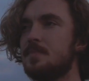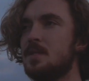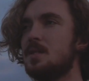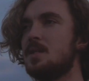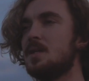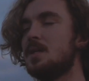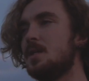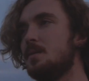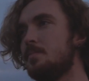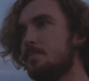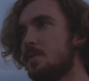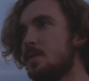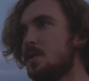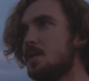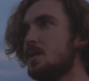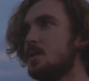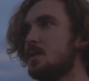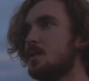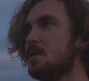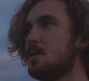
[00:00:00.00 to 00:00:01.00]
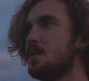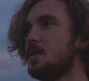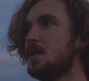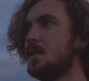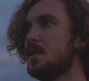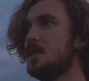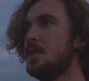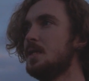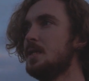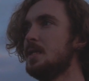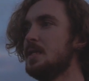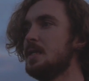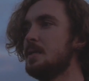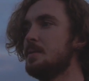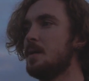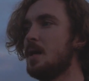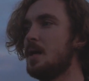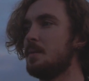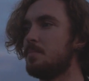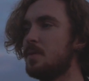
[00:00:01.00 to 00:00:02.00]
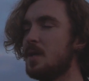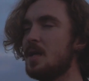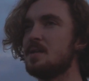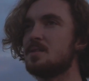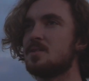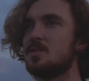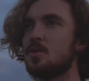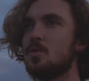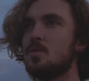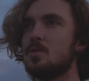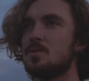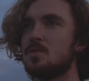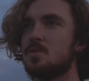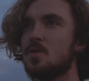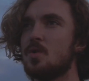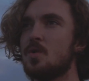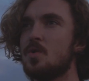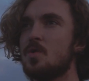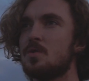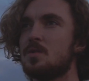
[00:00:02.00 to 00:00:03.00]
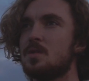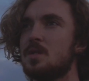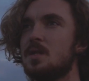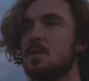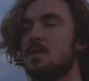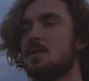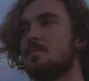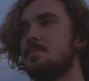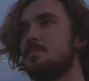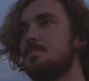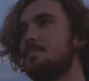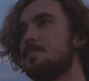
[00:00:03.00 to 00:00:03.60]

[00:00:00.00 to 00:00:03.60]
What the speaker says: did the Olympia, had plans to go on tour, did a